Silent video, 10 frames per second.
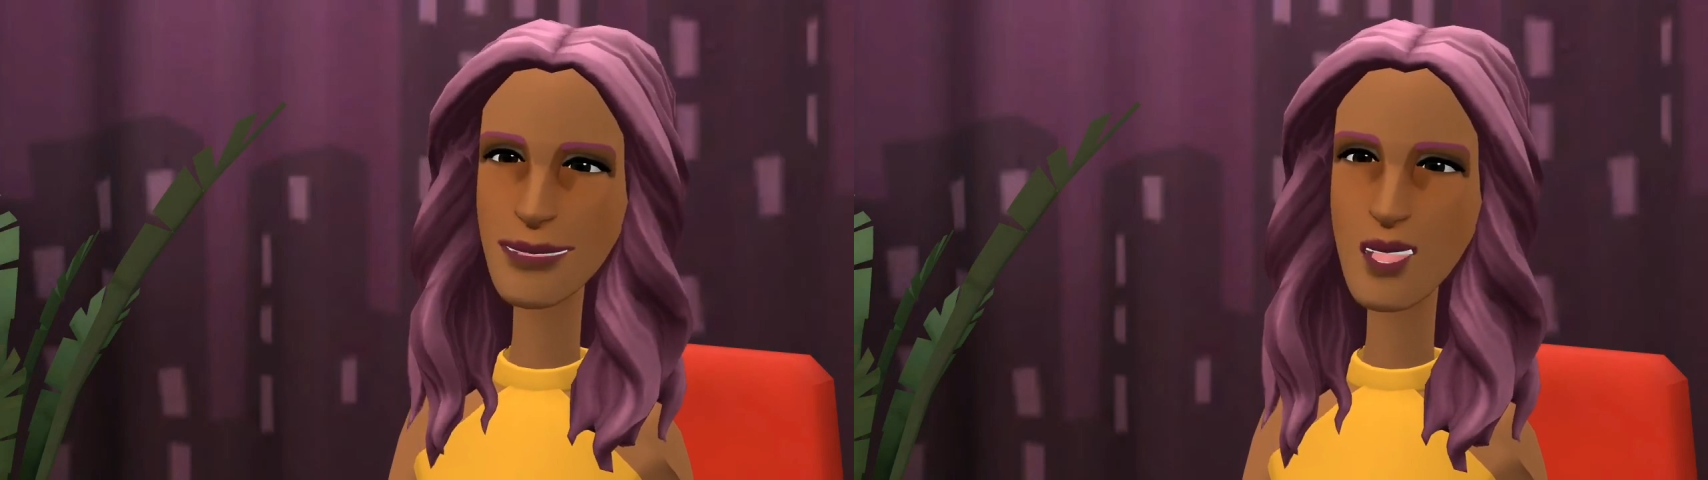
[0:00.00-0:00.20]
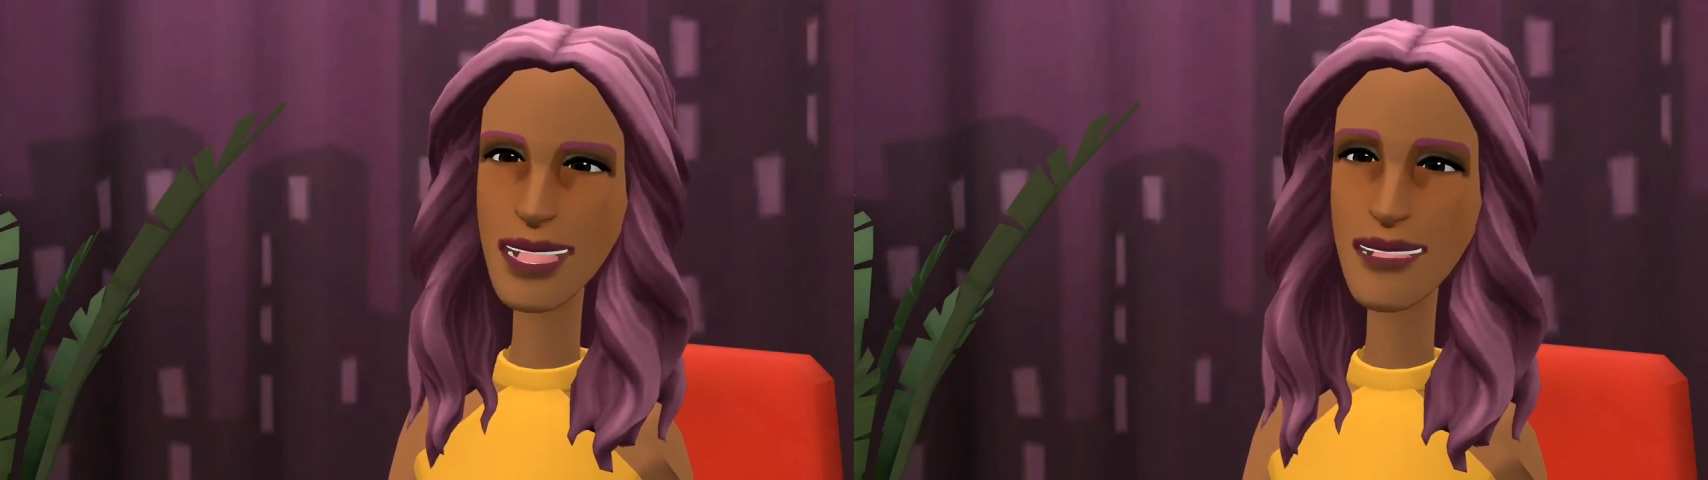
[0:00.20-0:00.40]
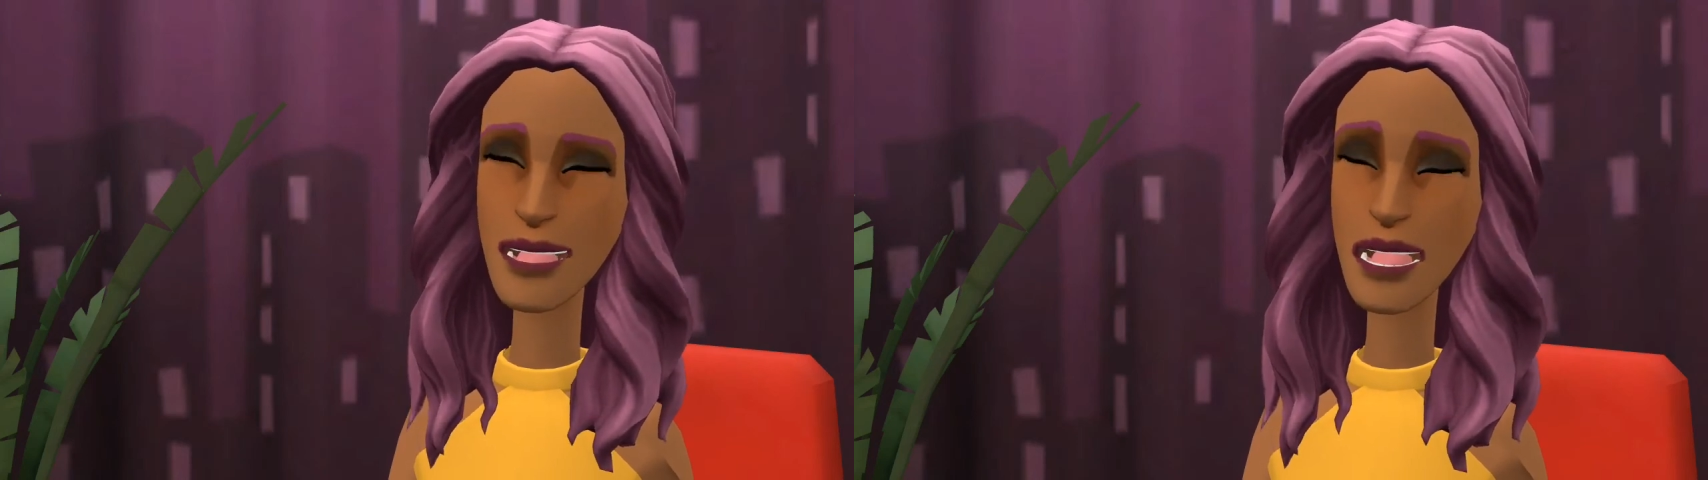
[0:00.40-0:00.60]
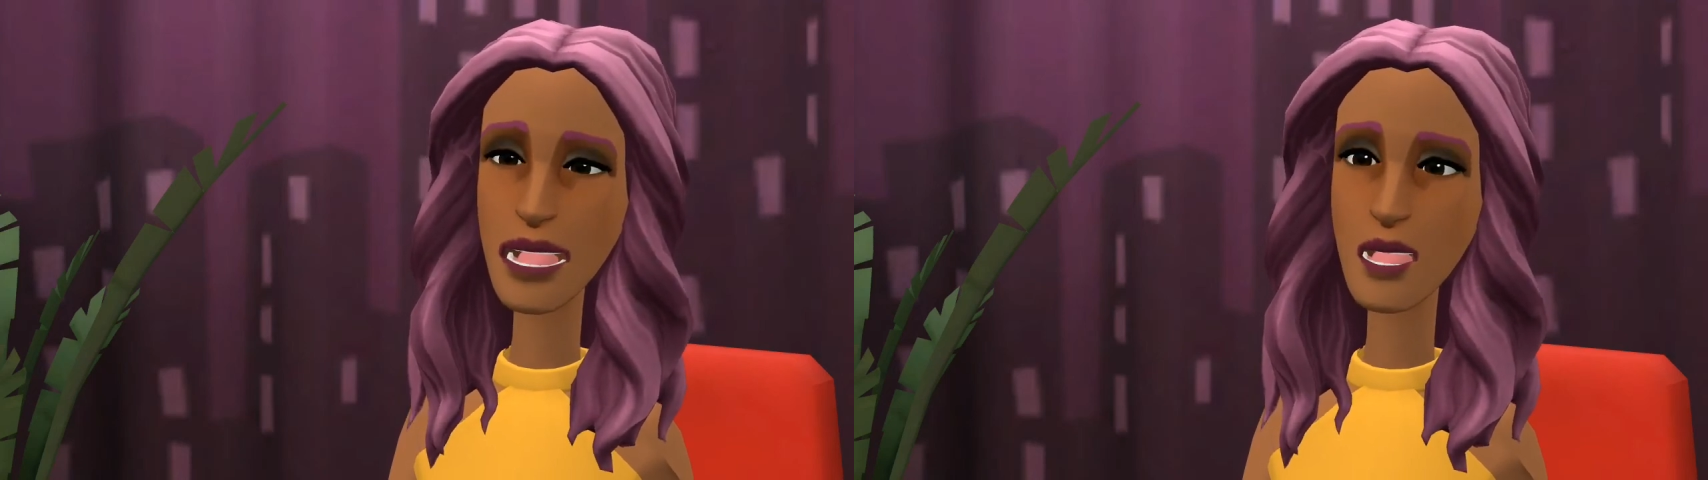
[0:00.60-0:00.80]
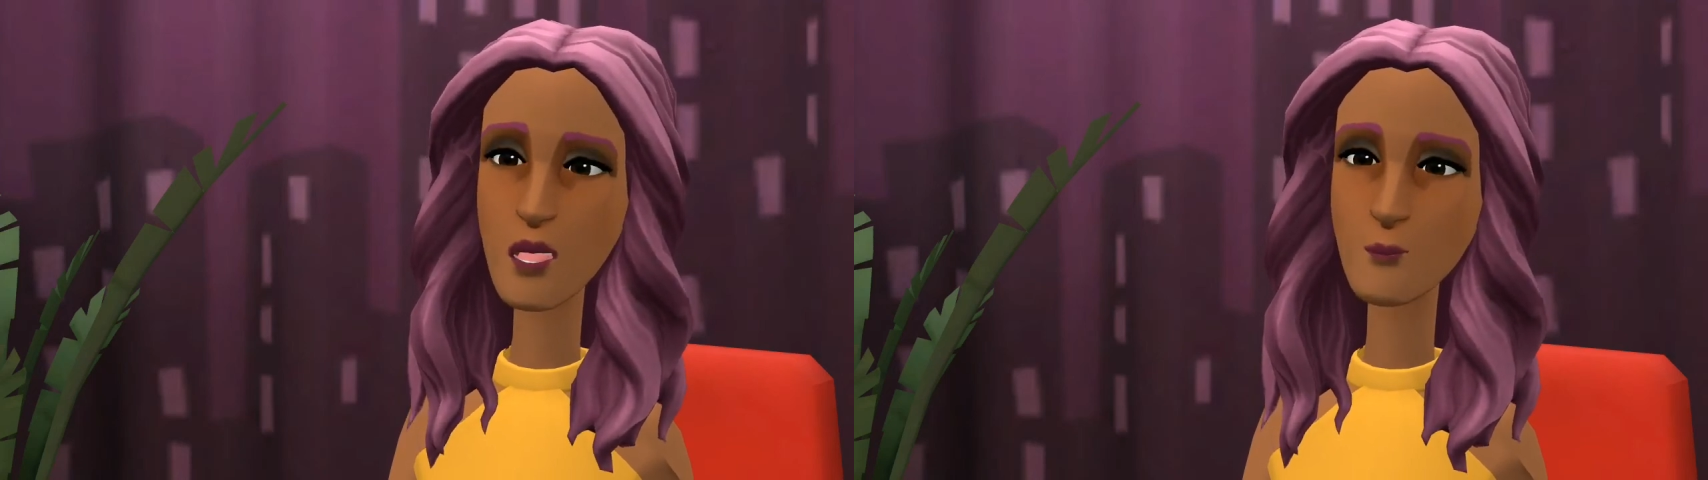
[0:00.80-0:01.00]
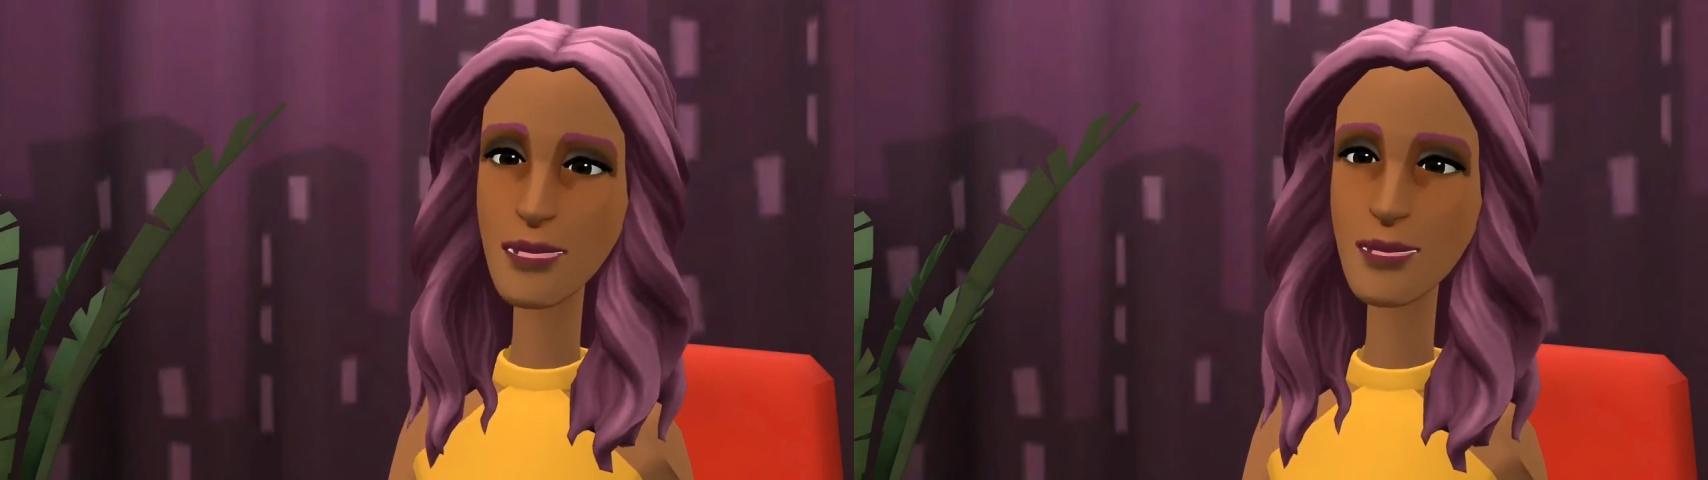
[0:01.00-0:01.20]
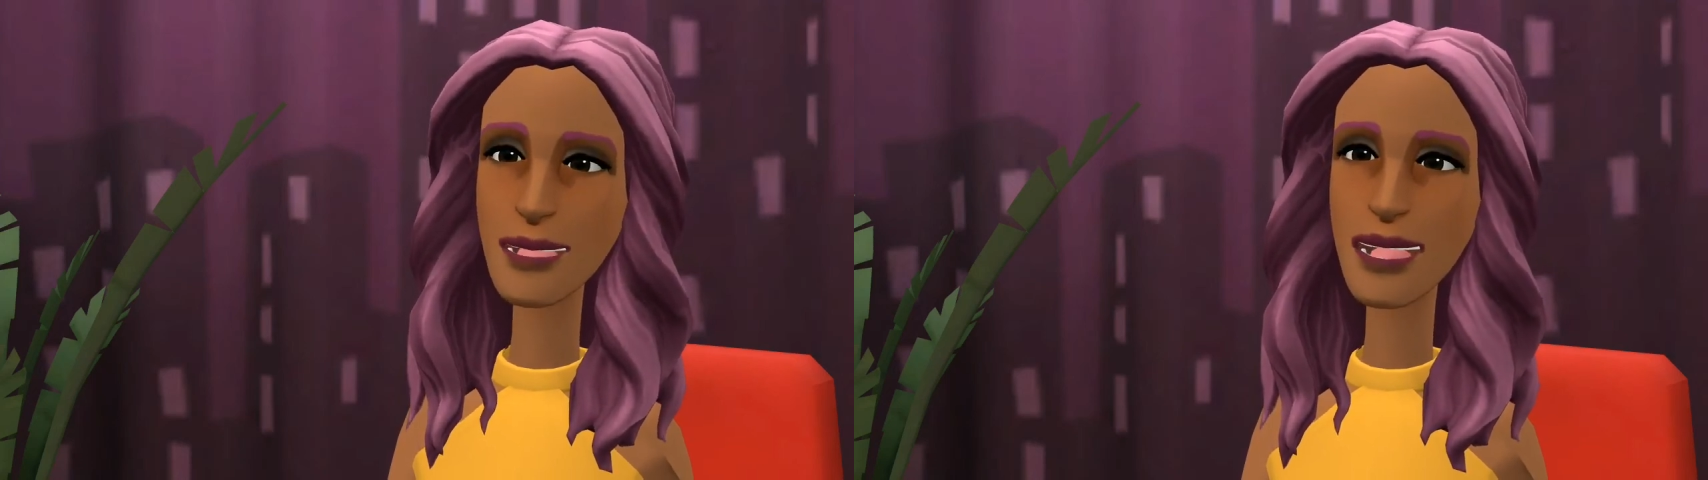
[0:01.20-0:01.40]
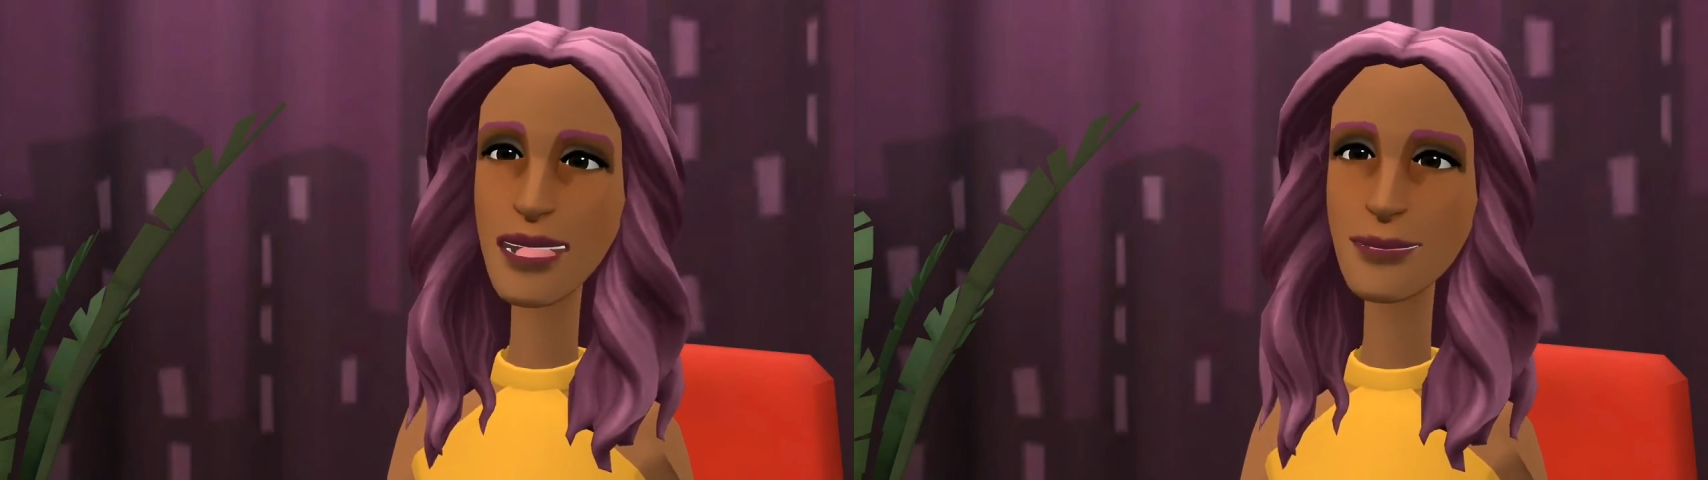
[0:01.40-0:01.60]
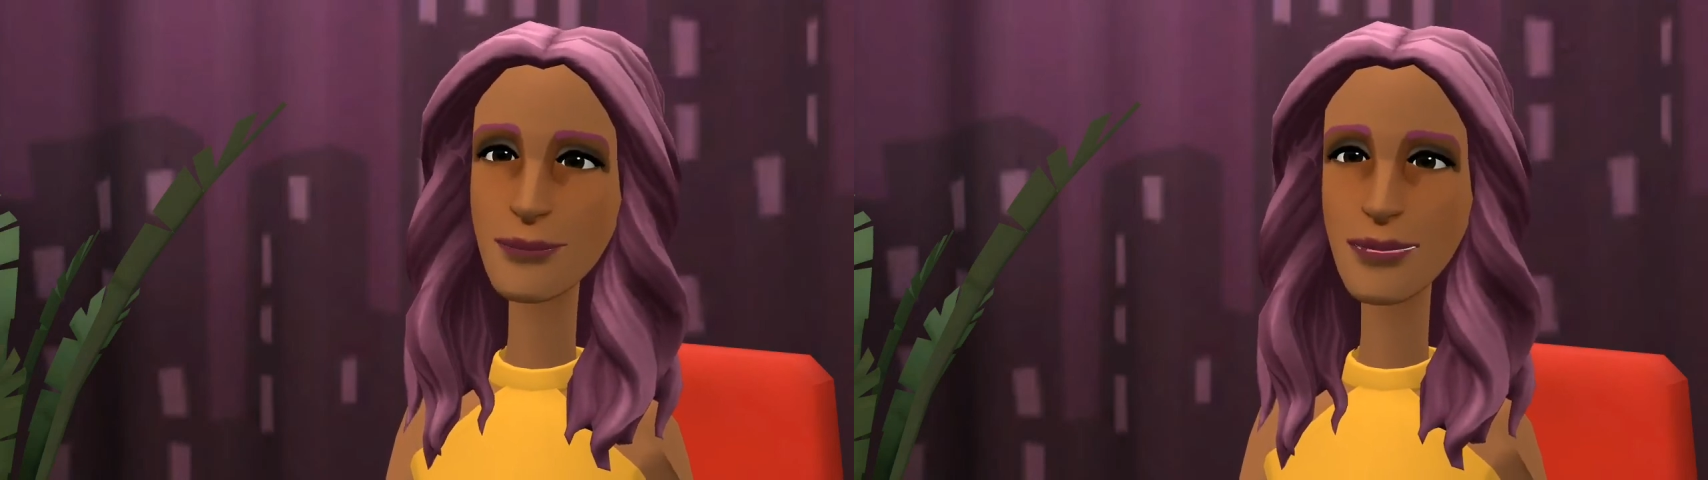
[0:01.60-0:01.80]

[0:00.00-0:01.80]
to every last person